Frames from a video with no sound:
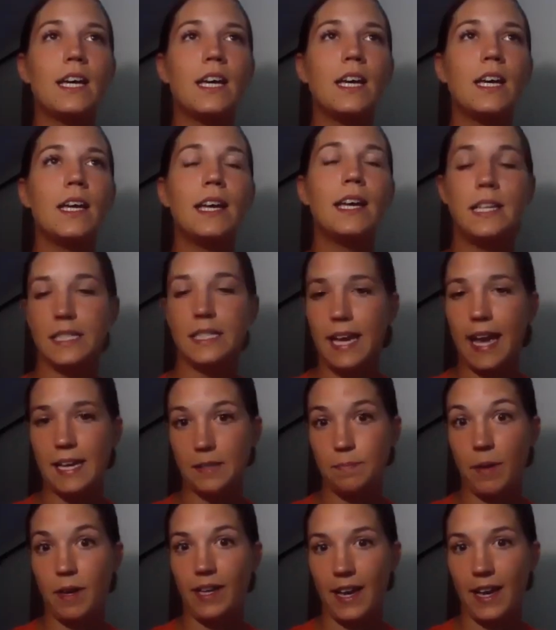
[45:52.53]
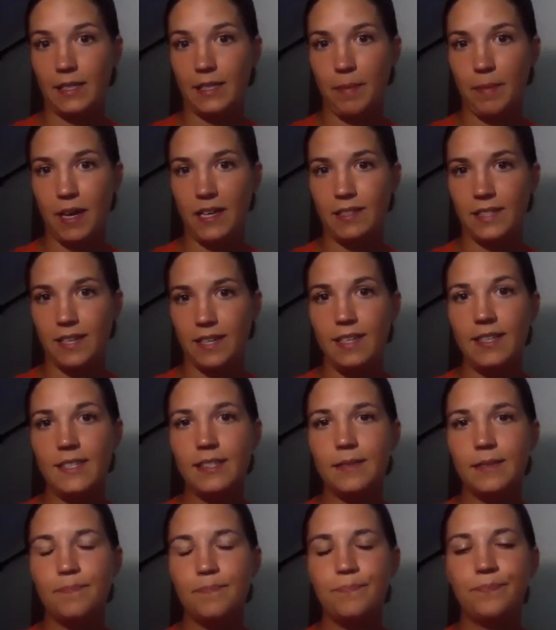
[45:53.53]
it's a case-by-case
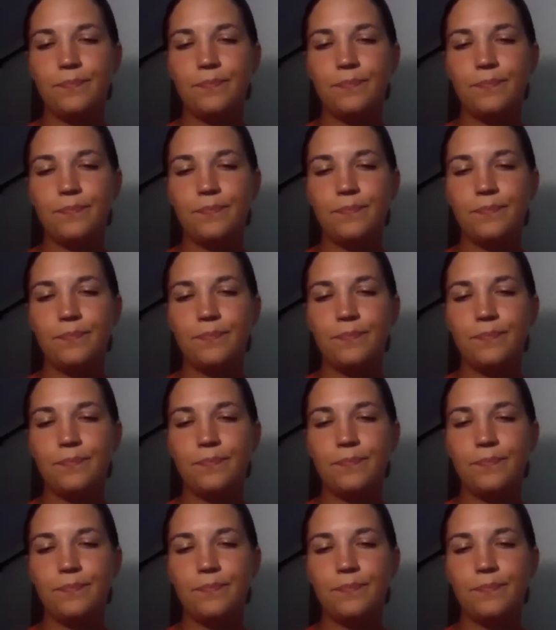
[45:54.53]
basis.